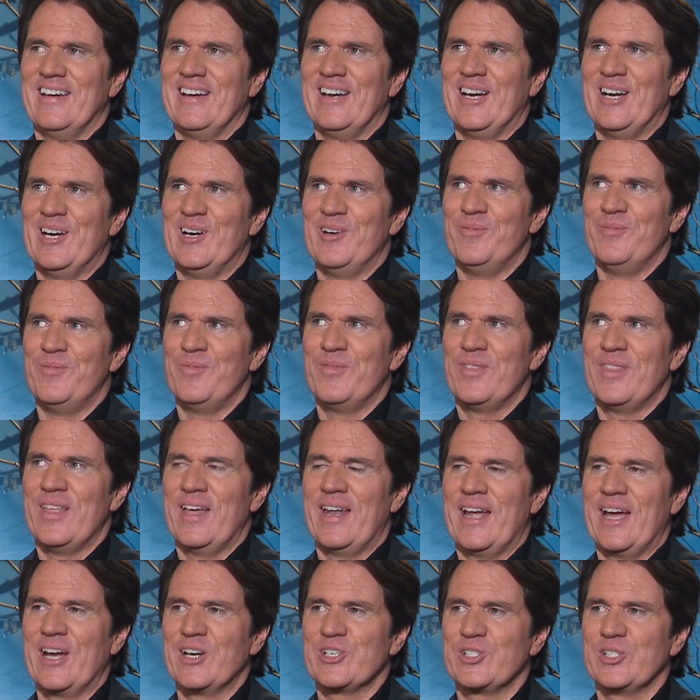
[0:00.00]

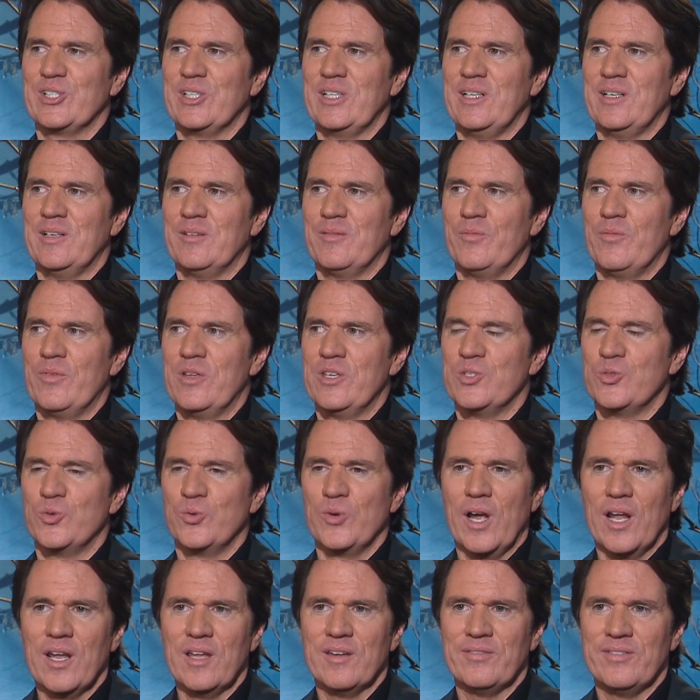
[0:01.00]
that actually is
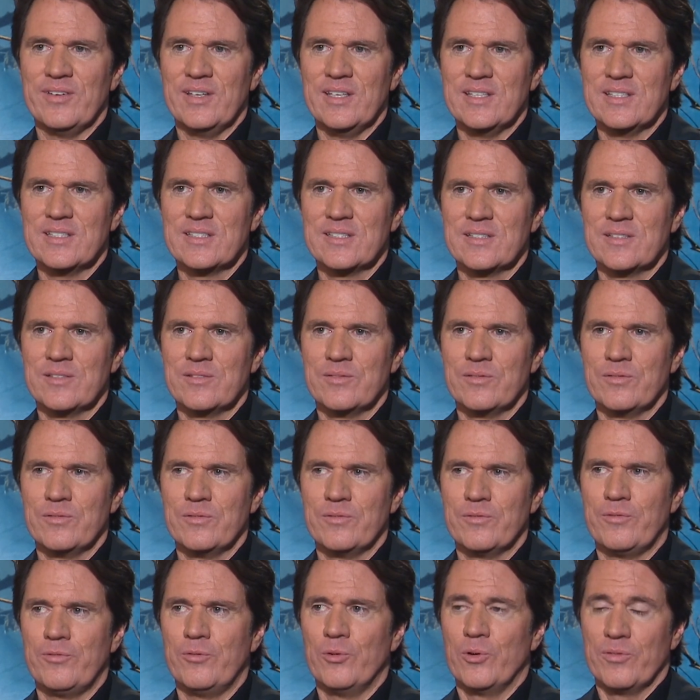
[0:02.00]
relevant
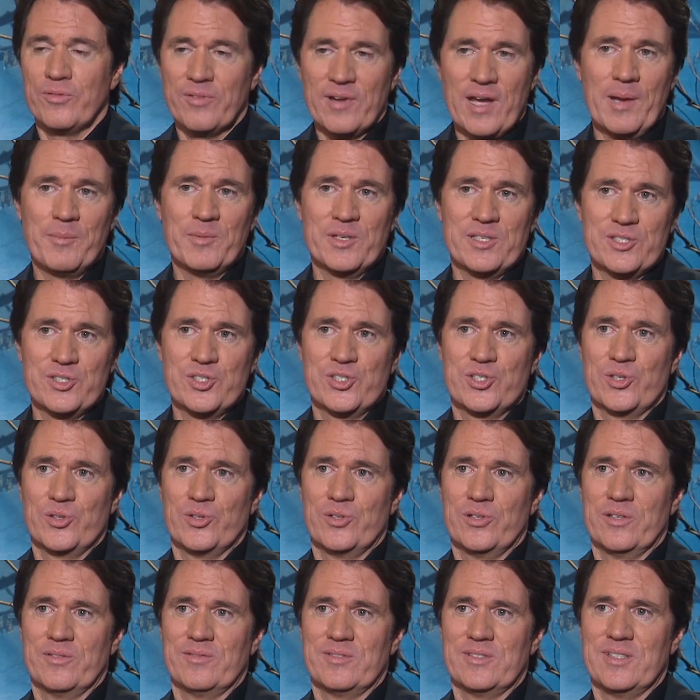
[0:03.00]
for families and
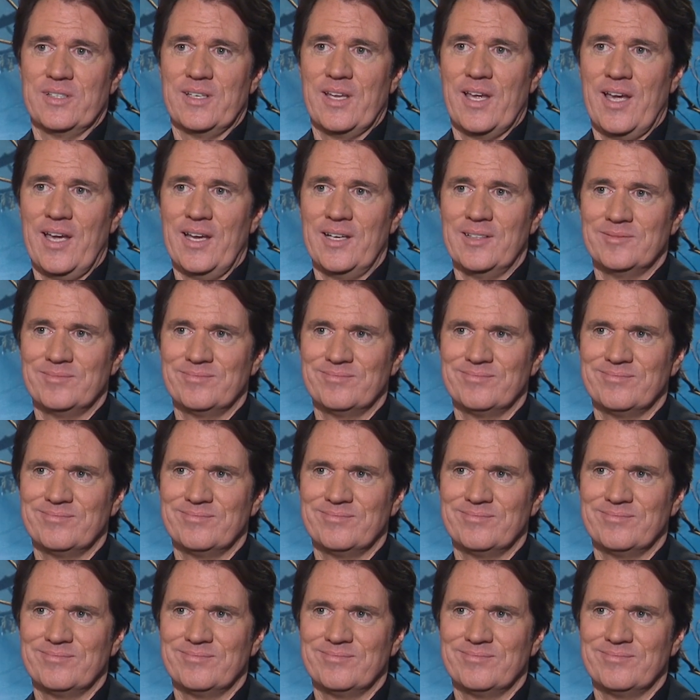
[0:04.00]
children of today.